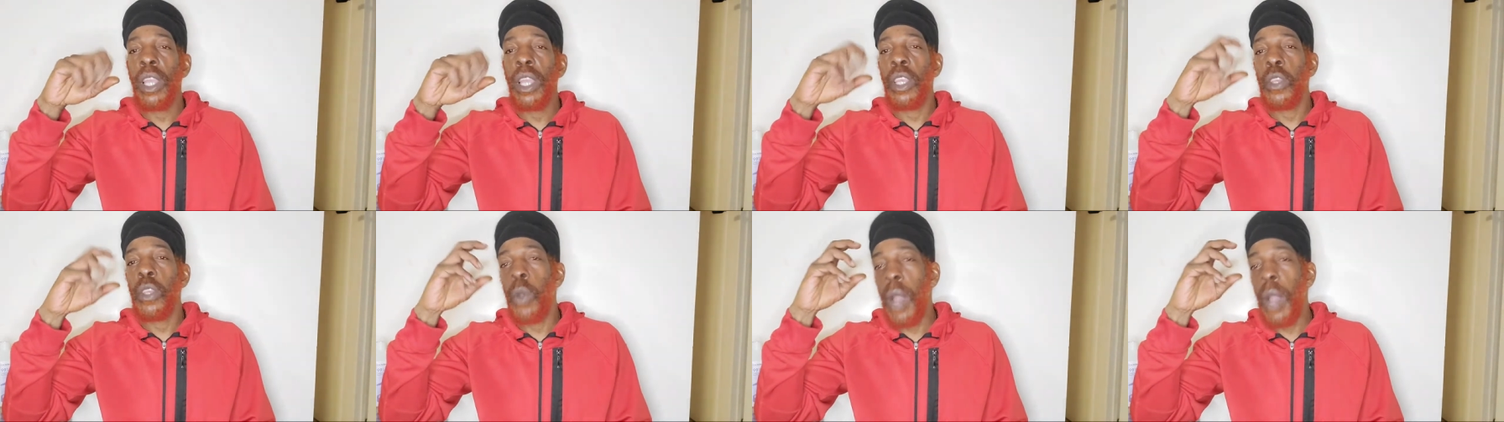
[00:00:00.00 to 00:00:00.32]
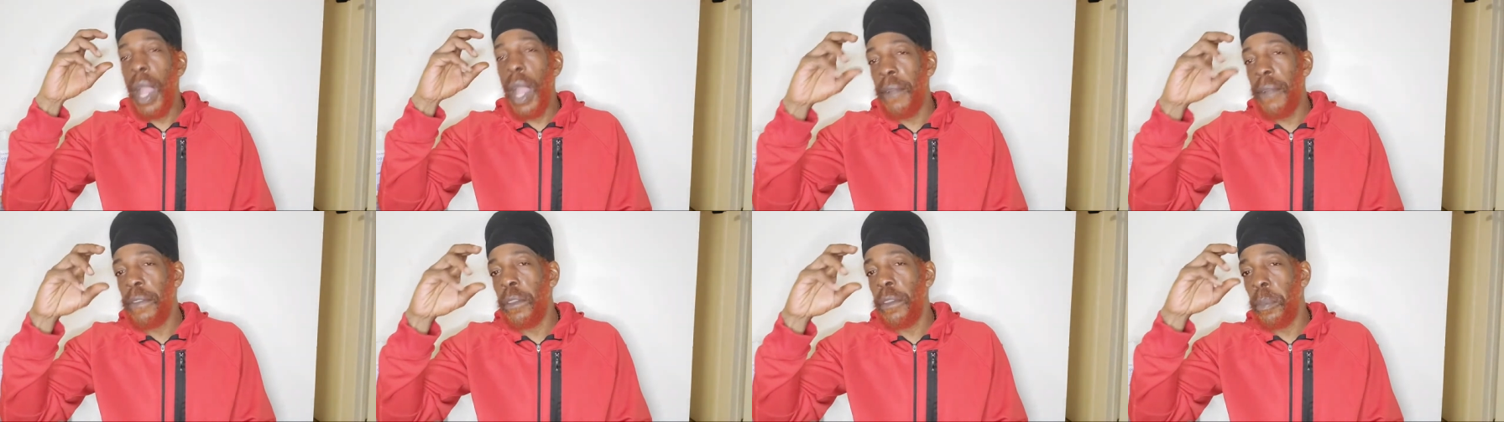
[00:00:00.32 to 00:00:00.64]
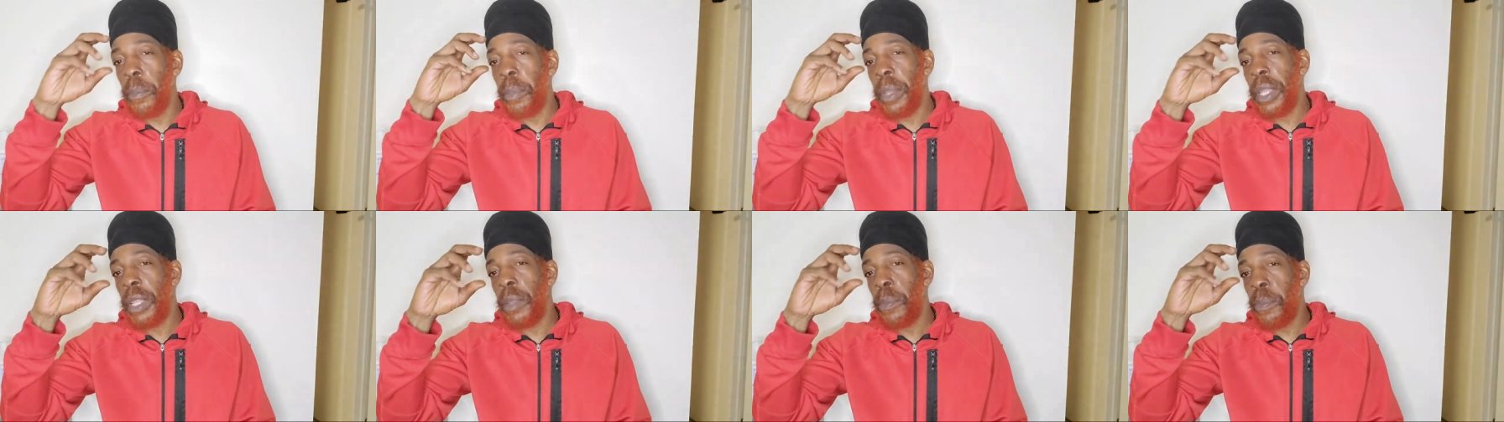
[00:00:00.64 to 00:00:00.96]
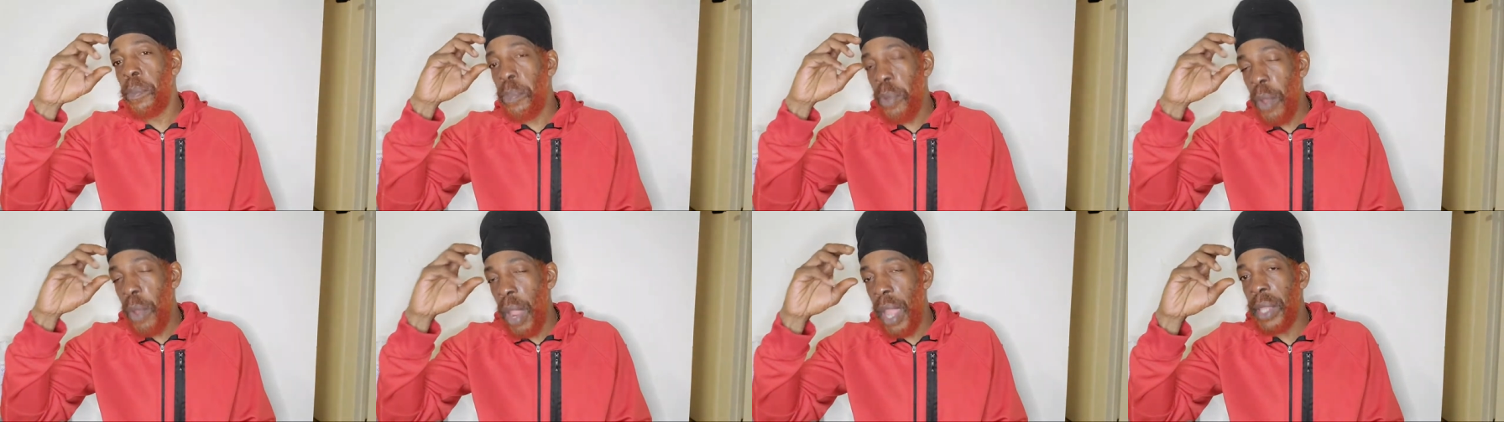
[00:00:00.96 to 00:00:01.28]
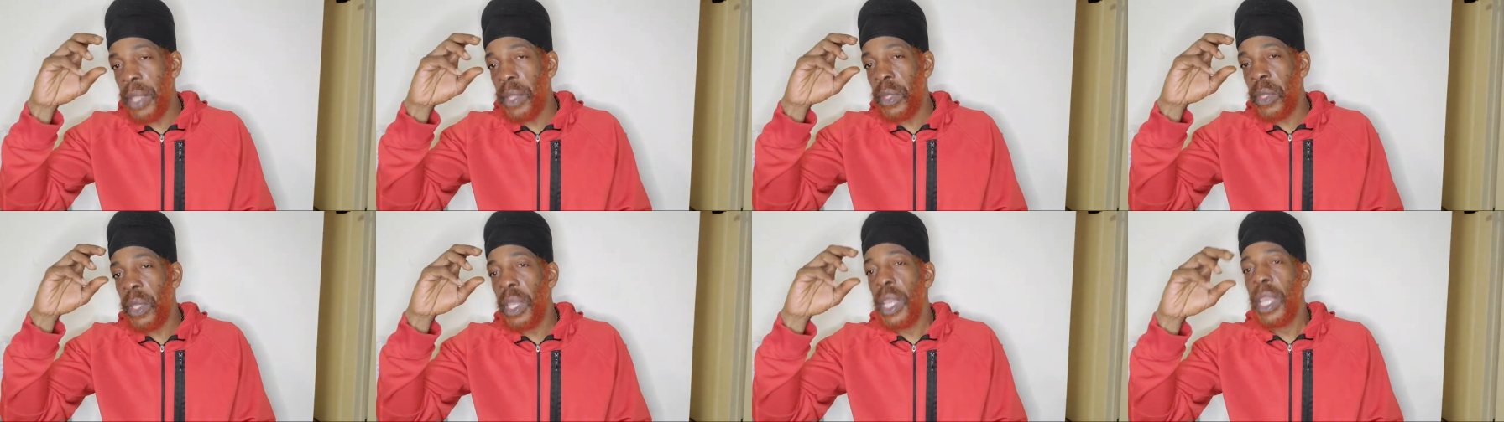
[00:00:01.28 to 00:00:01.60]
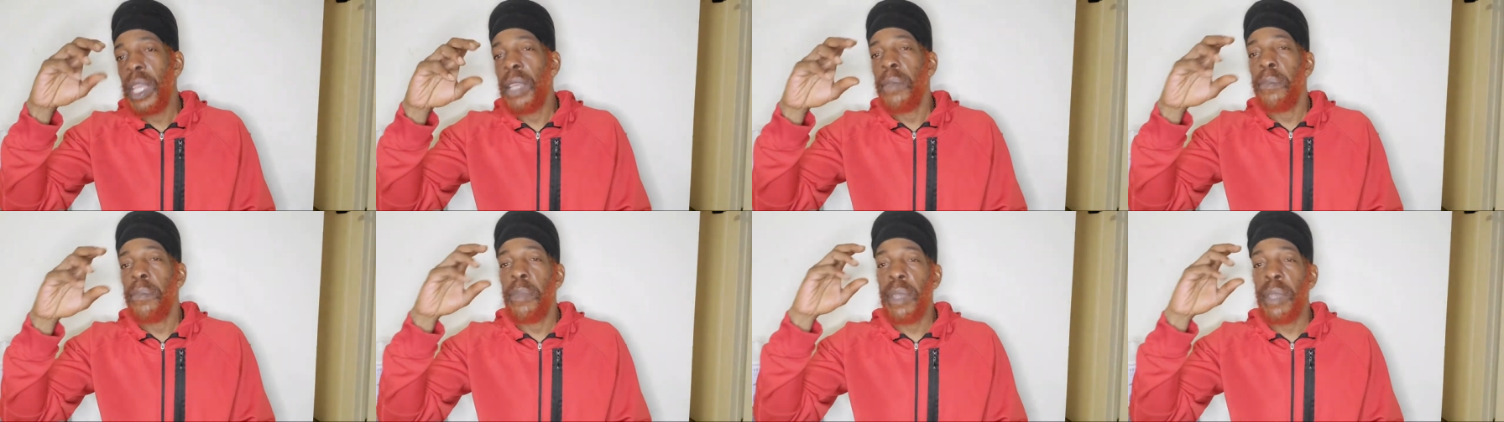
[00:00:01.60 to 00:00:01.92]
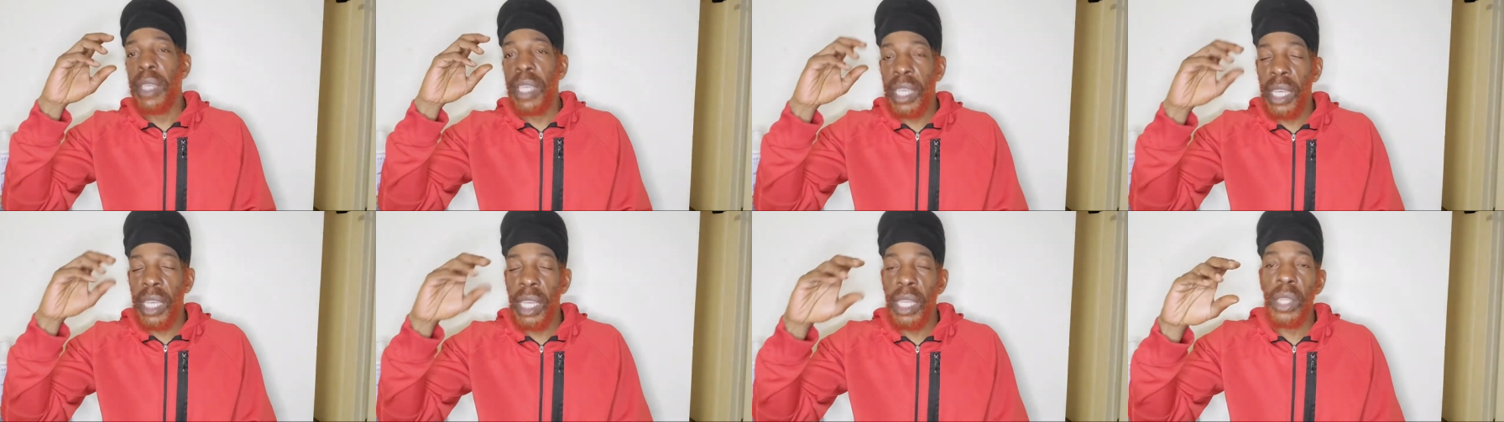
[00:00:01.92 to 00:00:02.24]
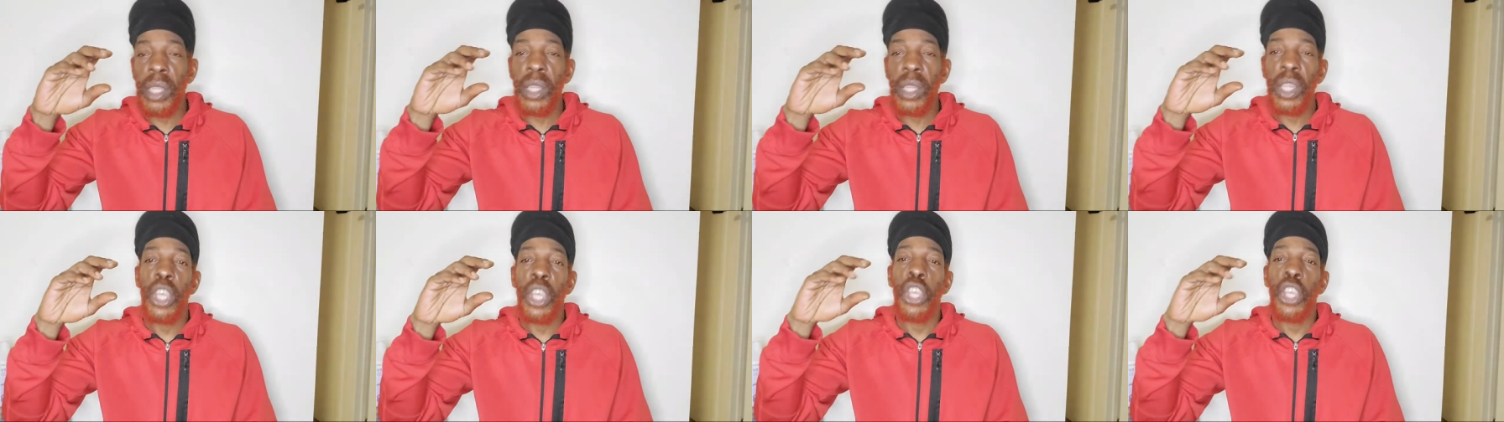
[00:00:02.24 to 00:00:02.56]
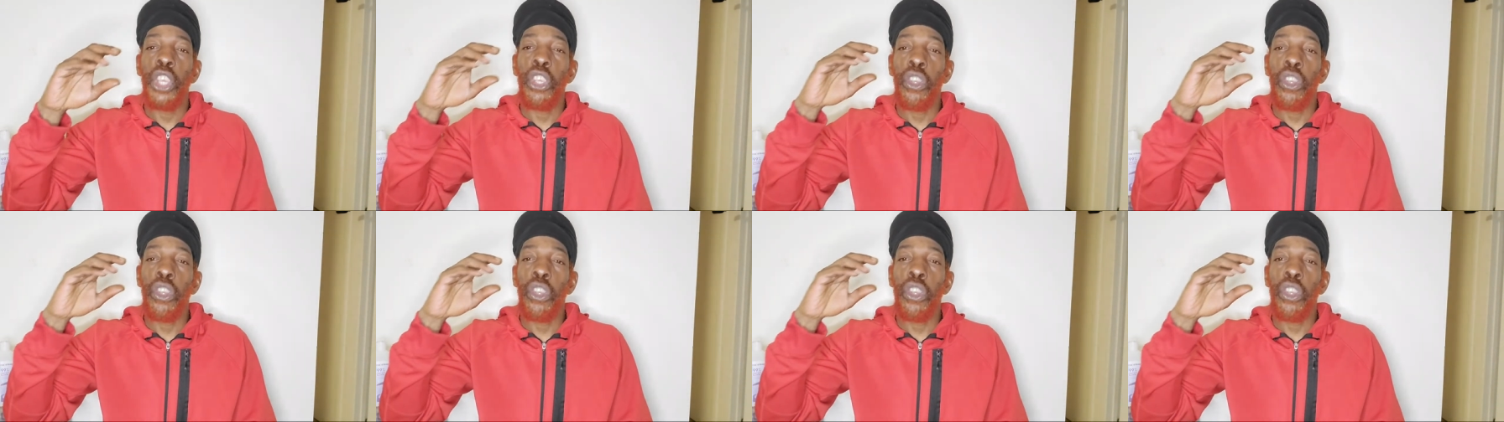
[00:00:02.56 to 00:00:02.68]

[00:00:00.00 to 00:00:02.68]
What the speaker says: you have to pay the price because